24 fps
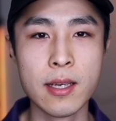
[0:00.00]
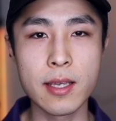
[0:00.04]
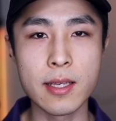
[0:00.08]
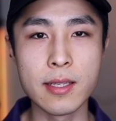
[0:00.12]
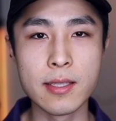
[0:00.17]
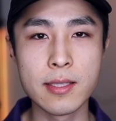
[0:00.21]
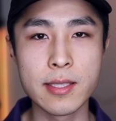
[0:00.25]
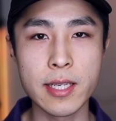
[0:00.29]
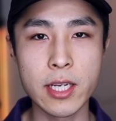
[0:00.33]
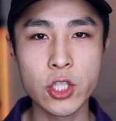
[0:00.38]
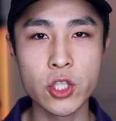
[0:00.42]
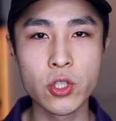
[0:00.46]

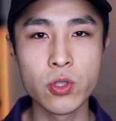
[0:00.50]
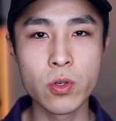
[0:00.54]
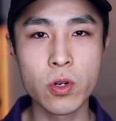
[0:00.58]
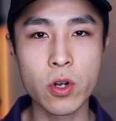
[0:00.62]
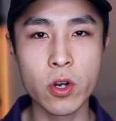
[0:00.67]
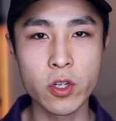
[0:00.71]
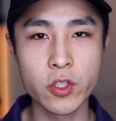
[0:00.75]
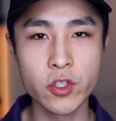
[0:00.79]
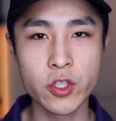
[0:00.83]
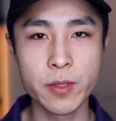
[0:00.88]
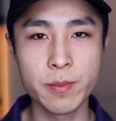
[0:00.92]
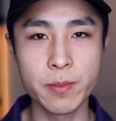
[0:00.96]
Concessional
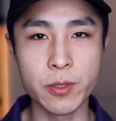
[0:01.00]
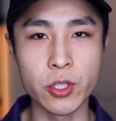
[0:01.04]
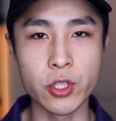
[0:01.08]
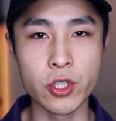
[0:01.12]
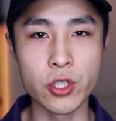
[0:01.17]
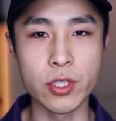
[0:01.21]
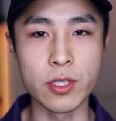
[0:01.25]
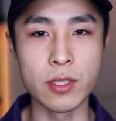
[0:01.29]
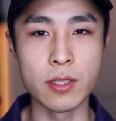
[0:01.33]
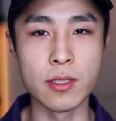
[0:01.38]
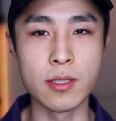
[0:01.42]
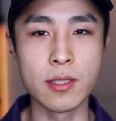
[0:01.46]

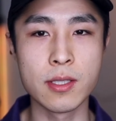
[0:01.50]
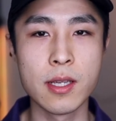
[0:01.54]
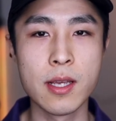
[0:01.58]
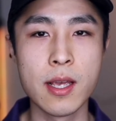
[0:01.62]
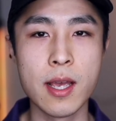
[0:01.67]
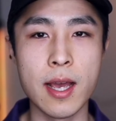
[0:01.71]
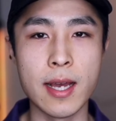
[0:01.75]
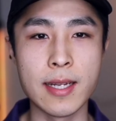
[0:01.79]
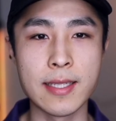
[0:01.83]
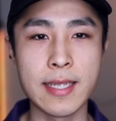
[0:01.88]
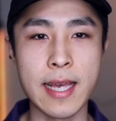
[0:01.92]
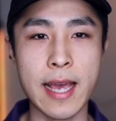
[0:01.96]
contributions
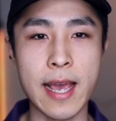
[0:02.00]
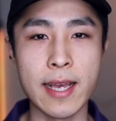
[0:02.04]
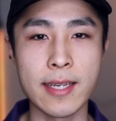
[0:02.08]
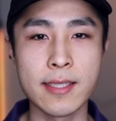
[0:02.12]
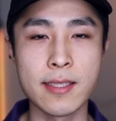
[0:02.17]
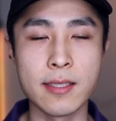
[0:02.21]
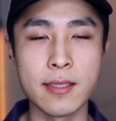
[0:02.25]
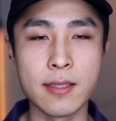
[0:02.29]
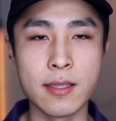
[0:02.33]
are taxed